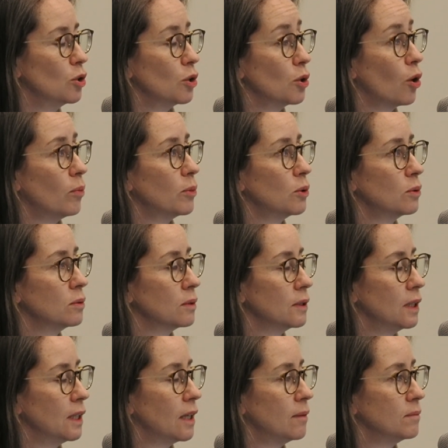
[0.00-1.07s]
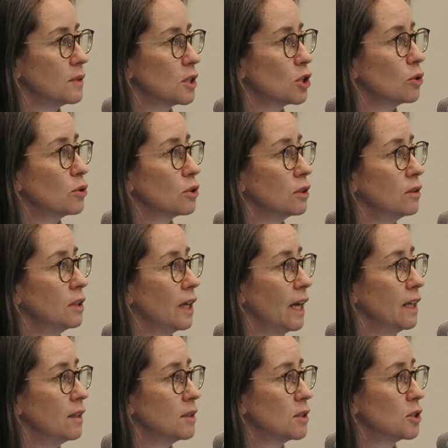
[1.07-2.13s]
normal children
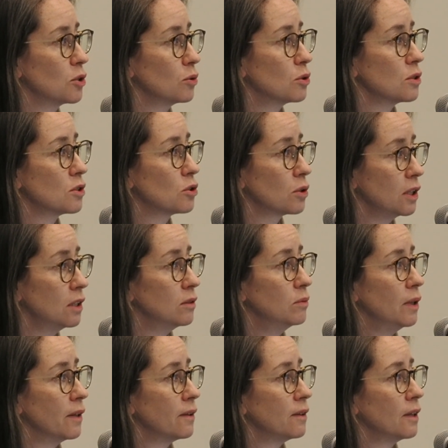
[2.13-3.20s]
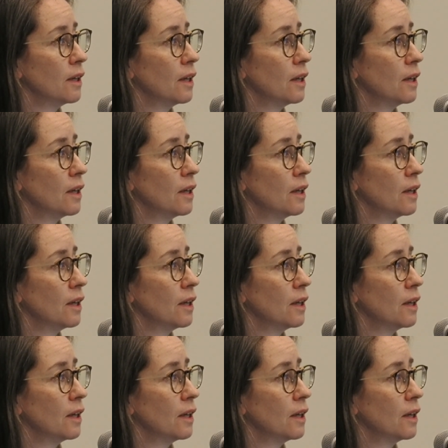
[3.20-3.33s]
and children's treated with